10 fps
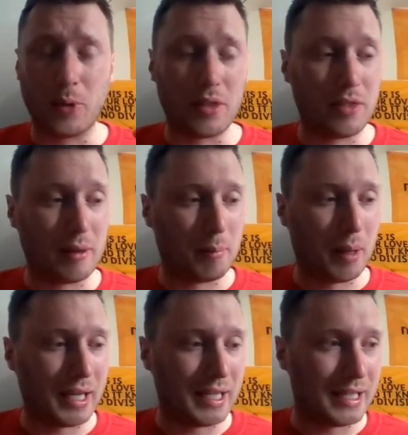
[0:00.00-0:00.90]
with them
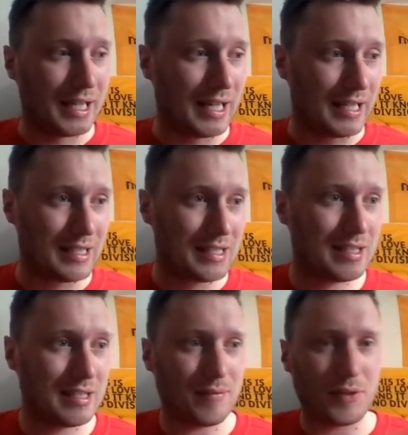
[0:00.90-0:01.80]
playing it at
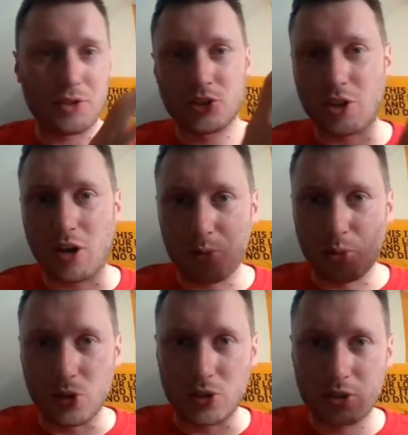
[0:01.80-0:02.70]
the
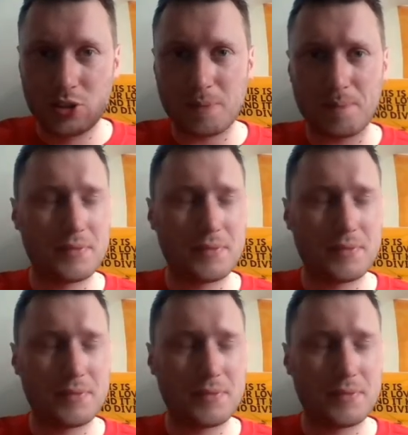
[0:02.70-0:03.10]
Starworks